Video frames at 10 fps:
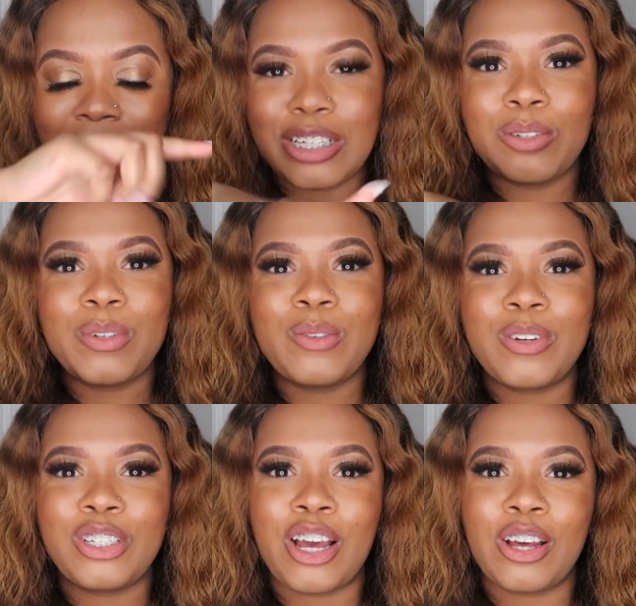I just really
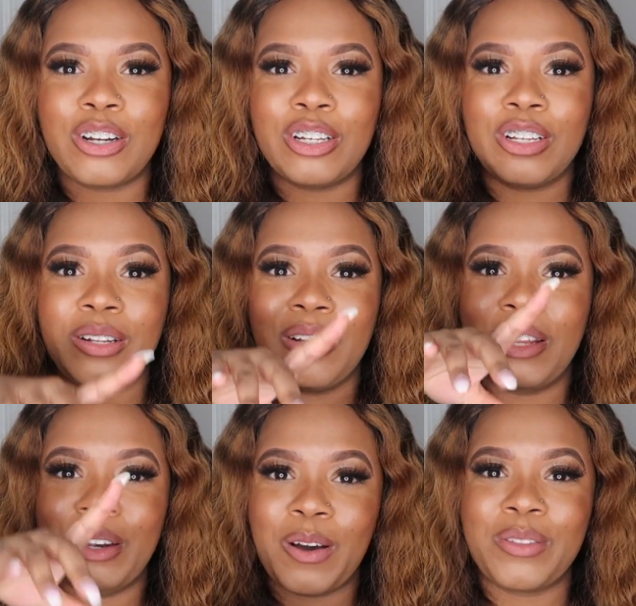want y'all to
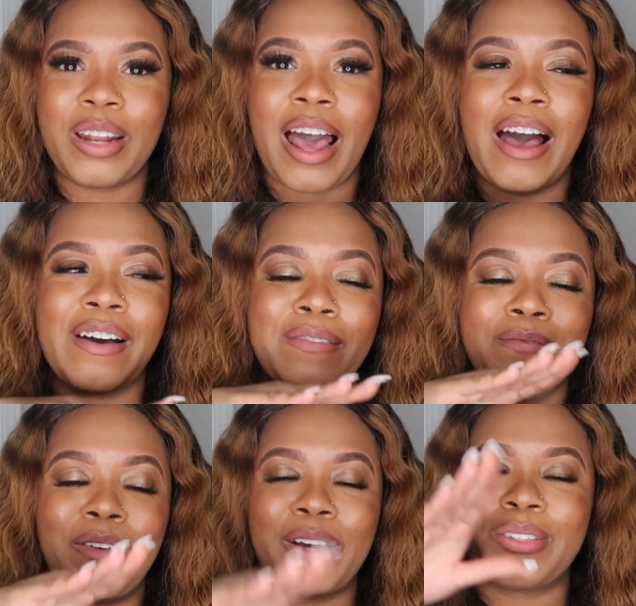know that I
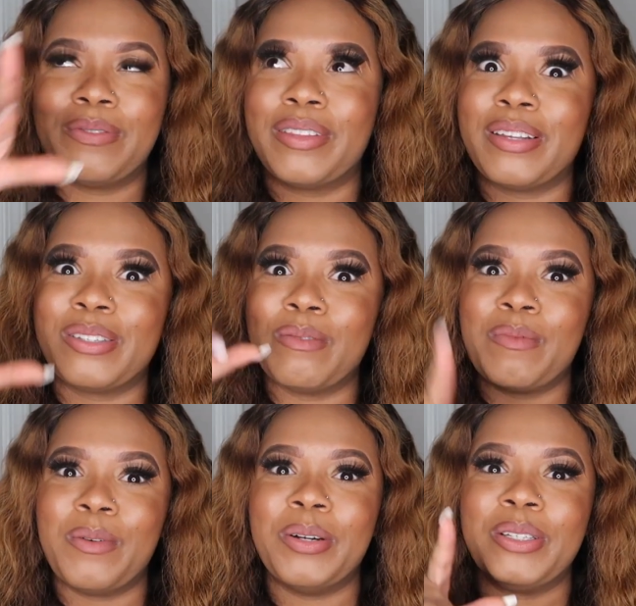fucks with the
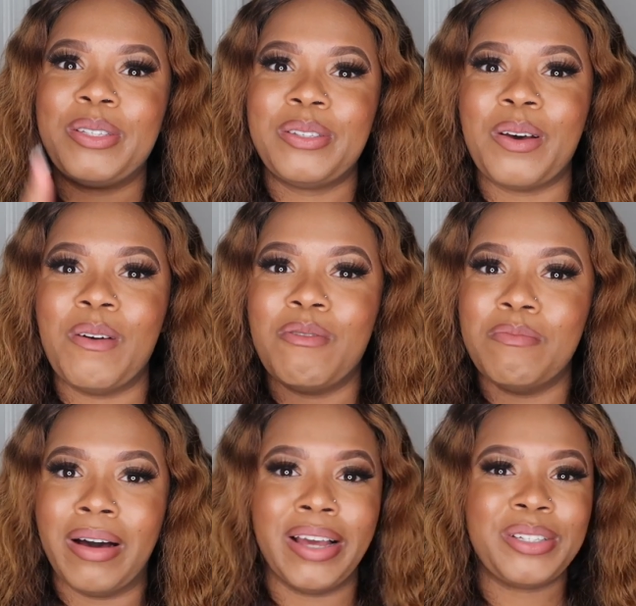support so
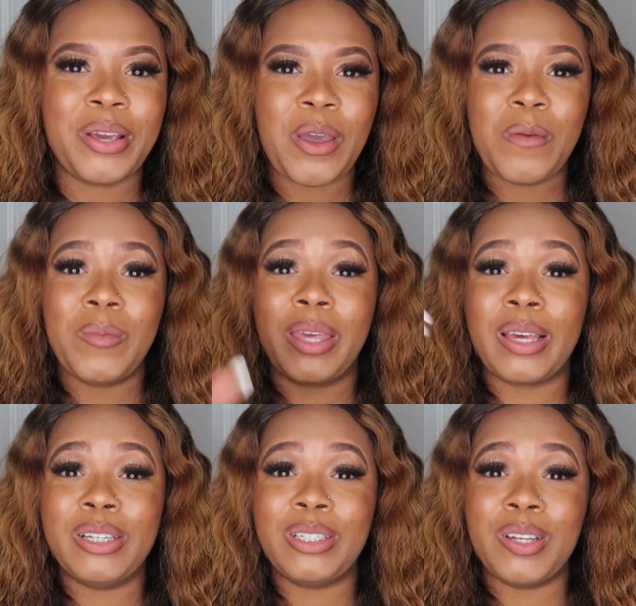much
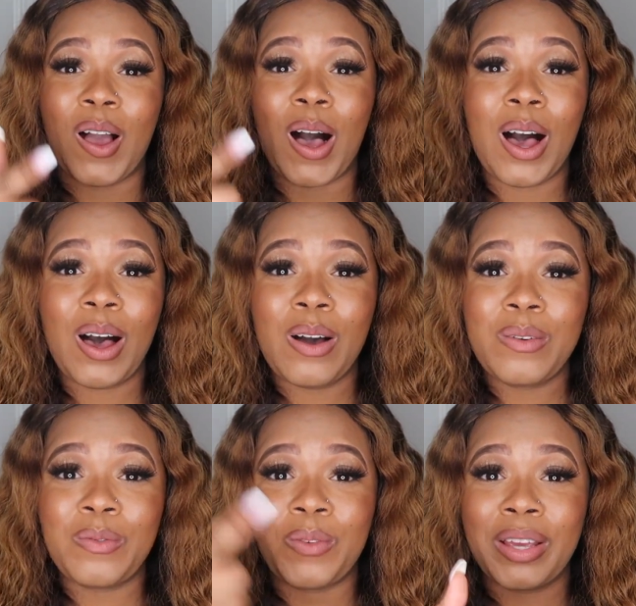because
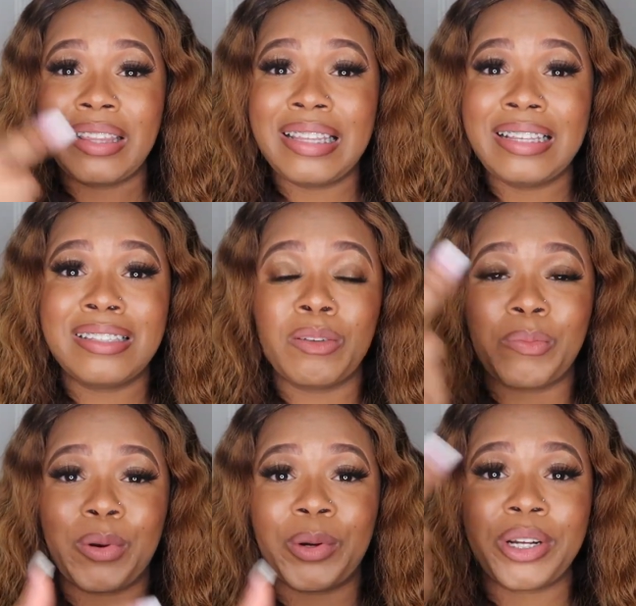y'all really
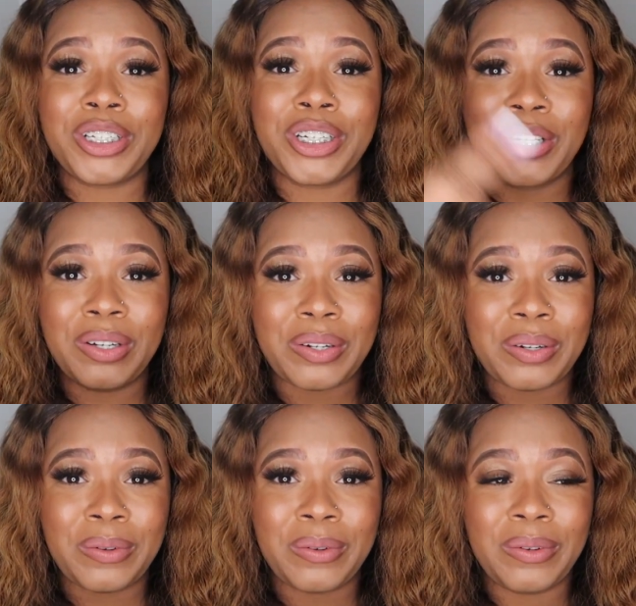supported your
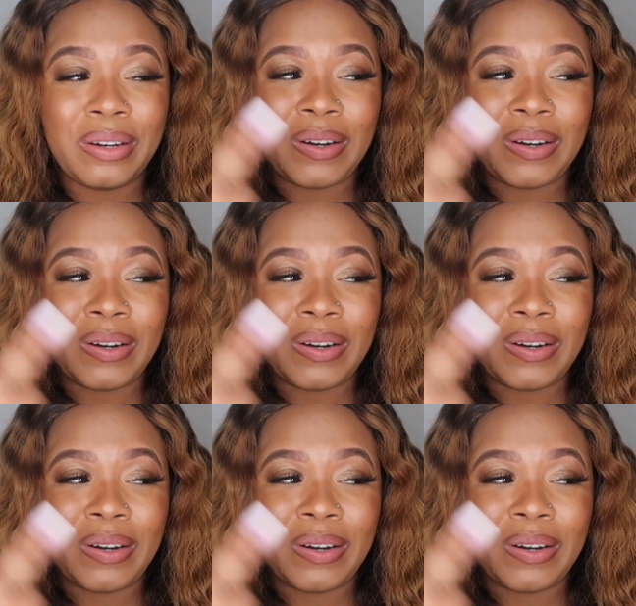girl